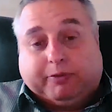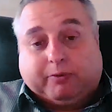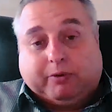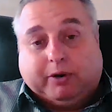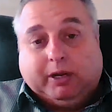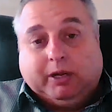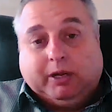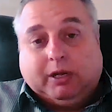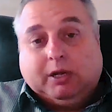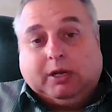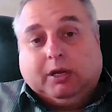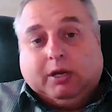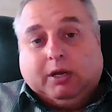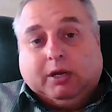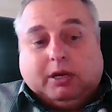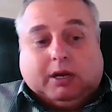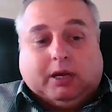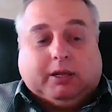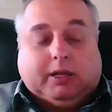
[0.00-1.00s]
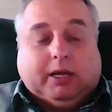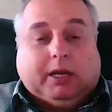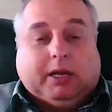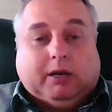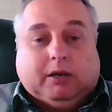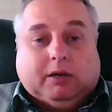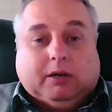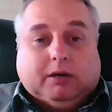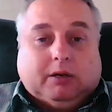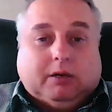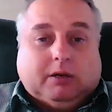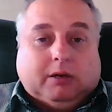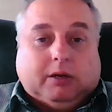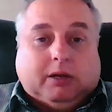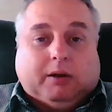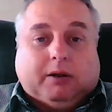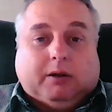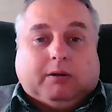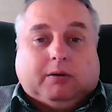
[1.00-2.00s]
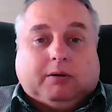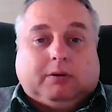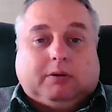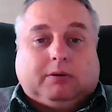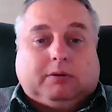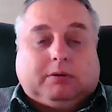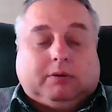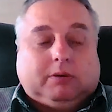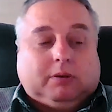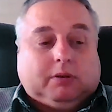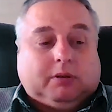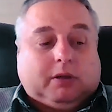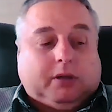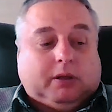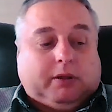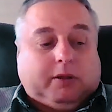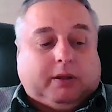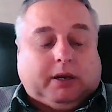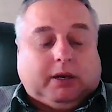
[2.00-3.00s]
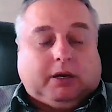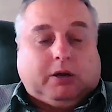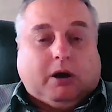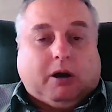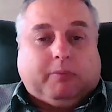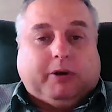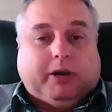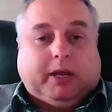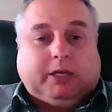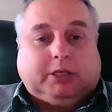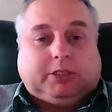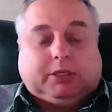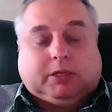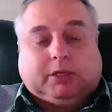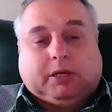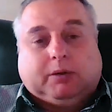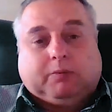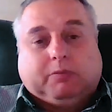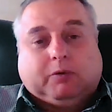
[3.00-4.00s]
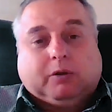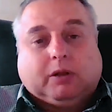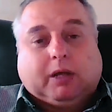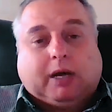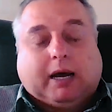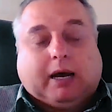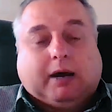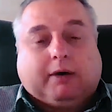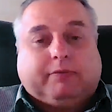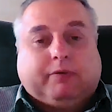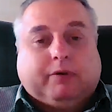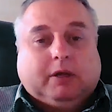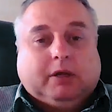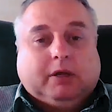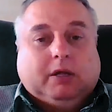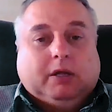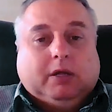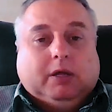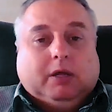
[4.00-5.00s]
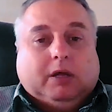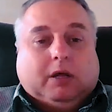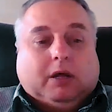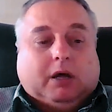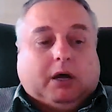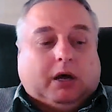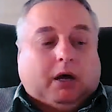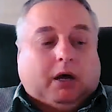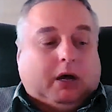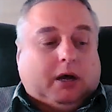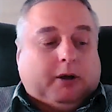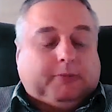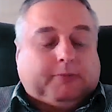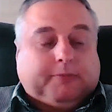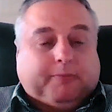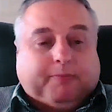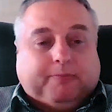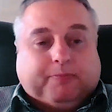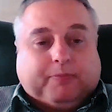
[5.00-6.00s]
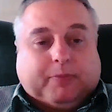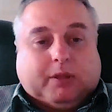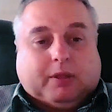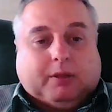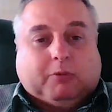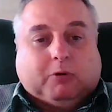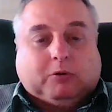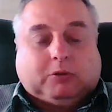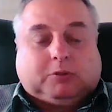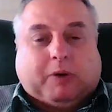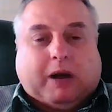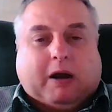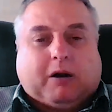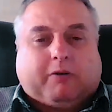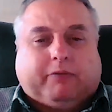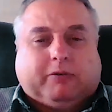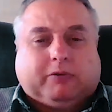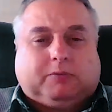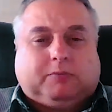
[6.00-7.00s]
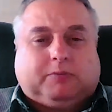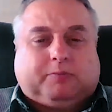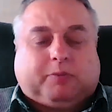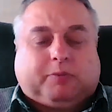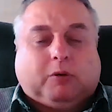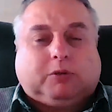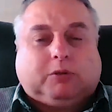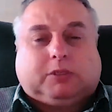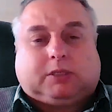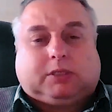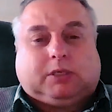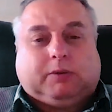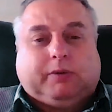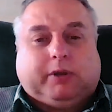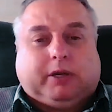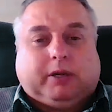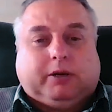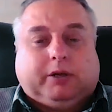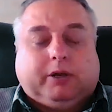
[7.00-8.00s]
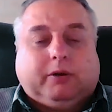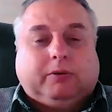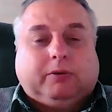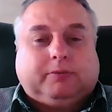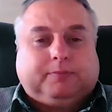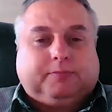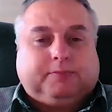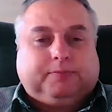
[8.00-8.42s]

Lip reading: 3, and then in combination, then we'll have the most powerful projects that we can do.